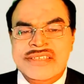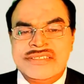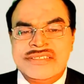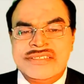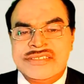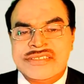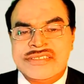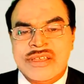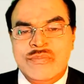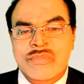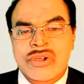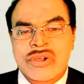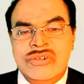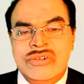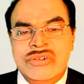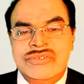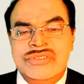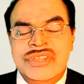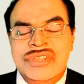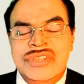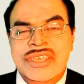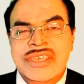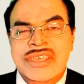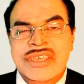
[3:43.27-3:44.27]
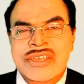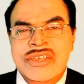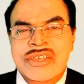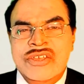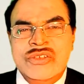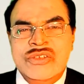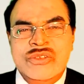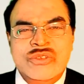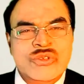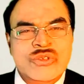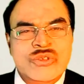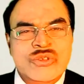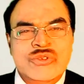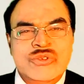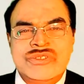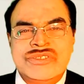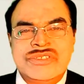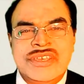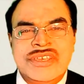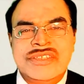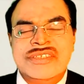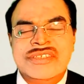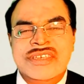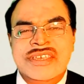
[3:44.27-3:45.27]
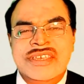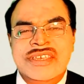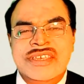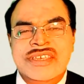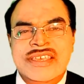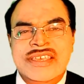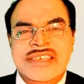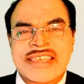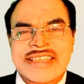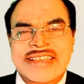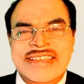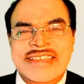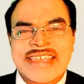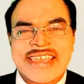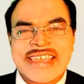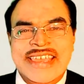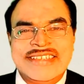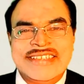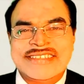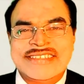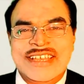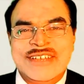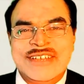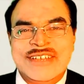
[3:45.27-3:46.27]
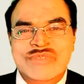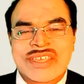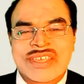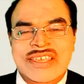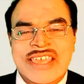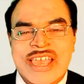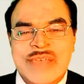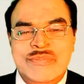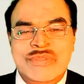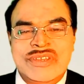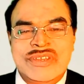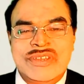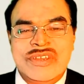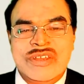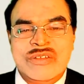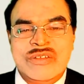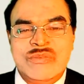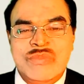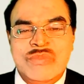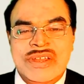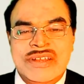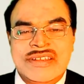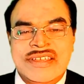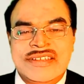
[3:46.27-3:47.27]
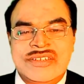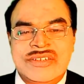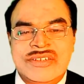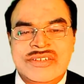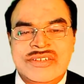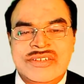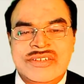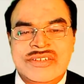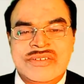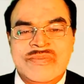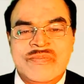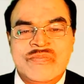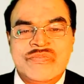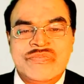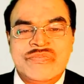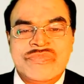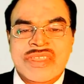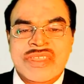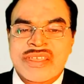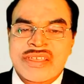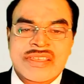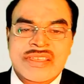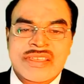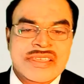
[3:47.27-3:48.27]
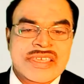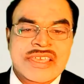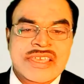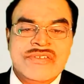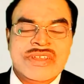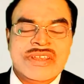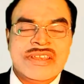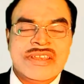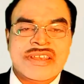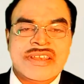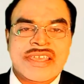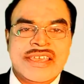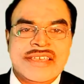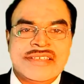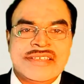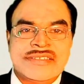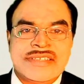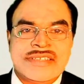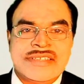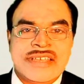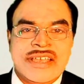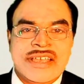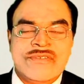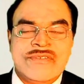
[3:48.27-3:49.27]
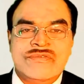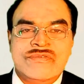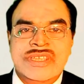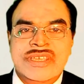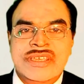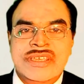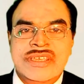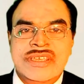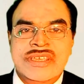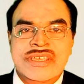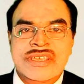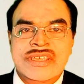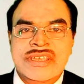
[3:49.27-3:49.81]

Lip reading: is about the usage in case of the capital market. Even in case of the